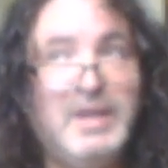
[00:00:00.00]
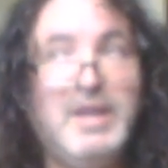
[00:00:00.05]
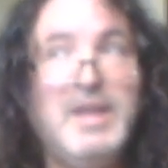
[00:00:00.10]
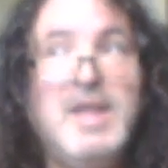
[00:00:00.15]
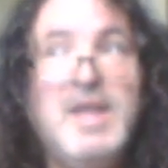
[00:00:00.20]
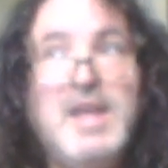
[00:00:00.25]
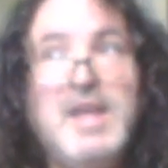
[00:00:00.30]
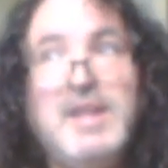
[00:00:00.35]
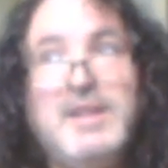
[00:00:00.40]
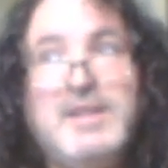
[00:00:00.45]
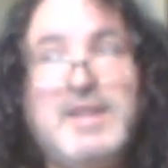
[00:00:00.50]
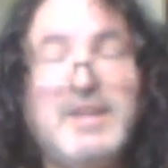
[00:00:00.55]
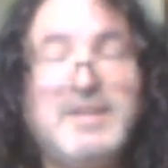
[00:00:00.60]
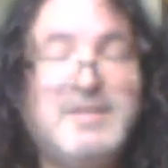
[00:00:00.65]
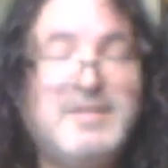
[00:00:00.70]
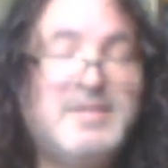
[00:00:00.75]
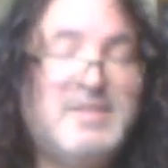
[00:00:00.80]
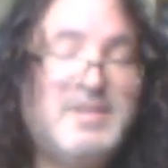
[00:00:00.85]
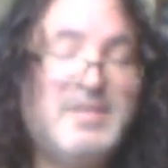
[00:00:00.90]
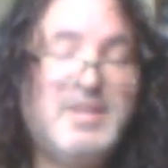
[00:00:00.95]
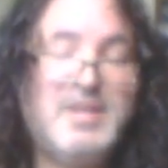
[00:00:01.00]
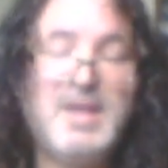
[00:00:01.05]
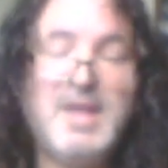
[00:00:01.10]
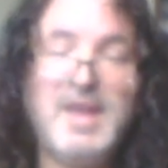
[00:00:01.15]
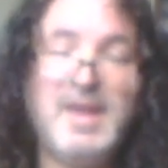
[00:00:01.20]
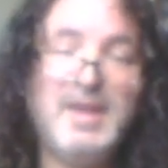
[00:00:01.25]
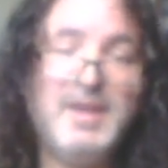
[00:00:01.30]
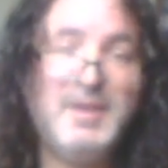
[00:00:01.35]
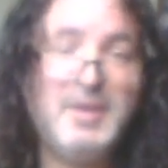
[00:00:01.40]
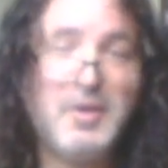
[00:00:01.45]
Uh, usually
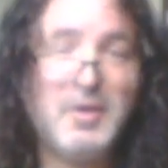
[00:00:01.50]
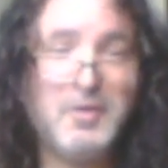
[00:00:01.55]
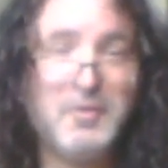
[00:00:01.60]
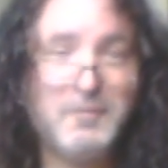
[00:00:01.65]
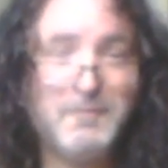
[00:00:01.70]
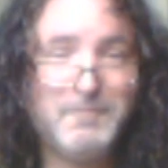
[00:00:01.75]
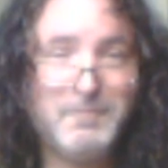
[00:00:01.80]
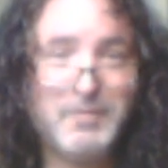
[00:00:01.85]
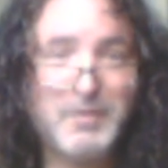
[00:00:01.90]
that's,